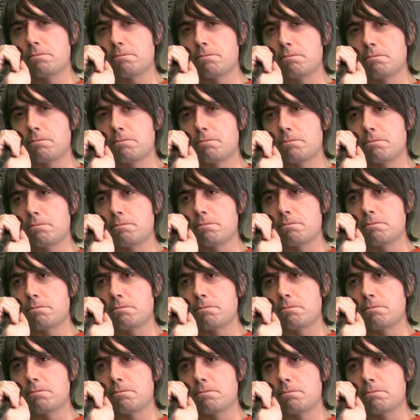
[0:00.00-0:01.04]

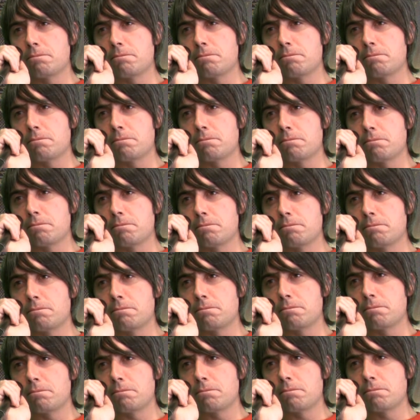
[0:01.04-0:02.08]

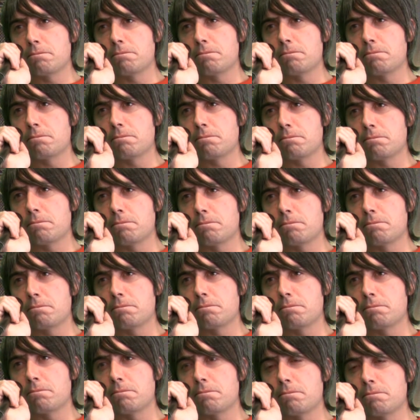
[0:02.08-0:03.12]

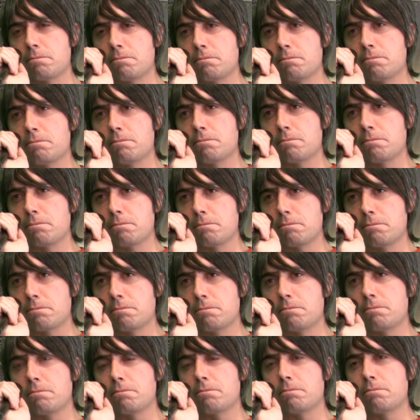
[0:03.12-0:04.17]

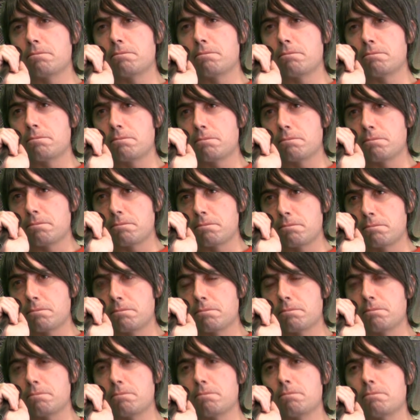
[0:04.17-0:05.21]

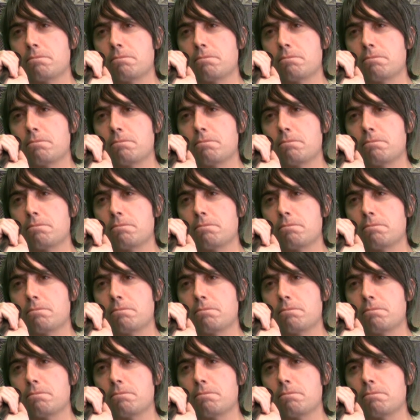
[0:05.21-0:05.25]
No words are spoken by the person on screen.